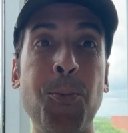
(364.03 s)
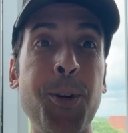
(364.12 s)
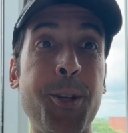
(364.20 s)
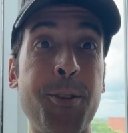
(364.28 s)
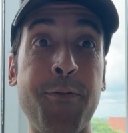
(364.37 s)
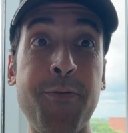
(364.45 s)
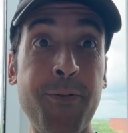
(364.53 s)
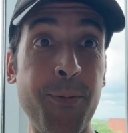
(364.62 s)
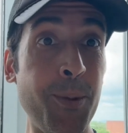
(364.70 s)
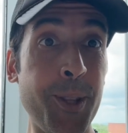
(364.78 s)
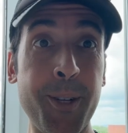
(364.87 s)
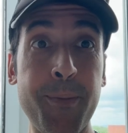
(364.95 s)
with
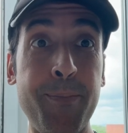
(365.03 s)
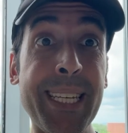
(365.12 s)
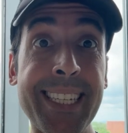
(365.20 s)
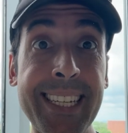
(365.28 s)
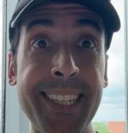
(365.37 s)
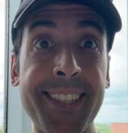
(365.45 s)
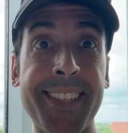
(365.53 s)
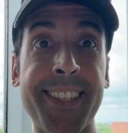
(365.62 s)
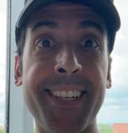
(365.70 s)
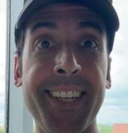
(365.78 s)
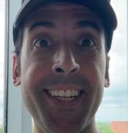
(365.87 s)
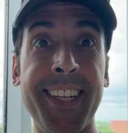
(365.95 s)
your
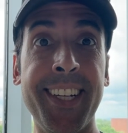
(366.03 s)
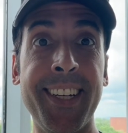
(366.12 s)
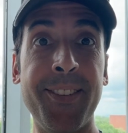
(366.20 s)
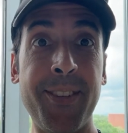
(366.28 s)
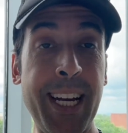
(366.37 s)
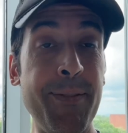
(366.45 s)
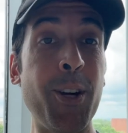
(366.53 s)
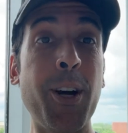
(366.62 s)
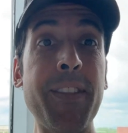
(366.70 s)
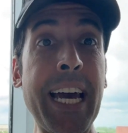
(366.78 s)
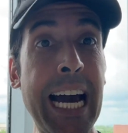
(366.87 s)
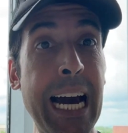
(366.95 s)
business, right? If you don't
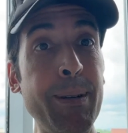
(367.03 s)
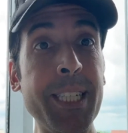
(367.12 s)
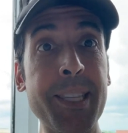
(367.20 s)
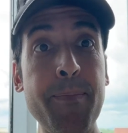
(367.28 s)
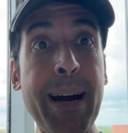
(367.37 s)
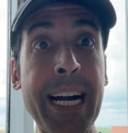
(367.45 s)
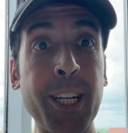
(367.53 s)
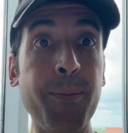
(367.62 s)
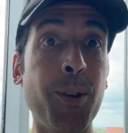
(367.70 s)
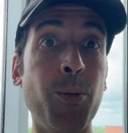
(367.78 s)
have the habits that back up the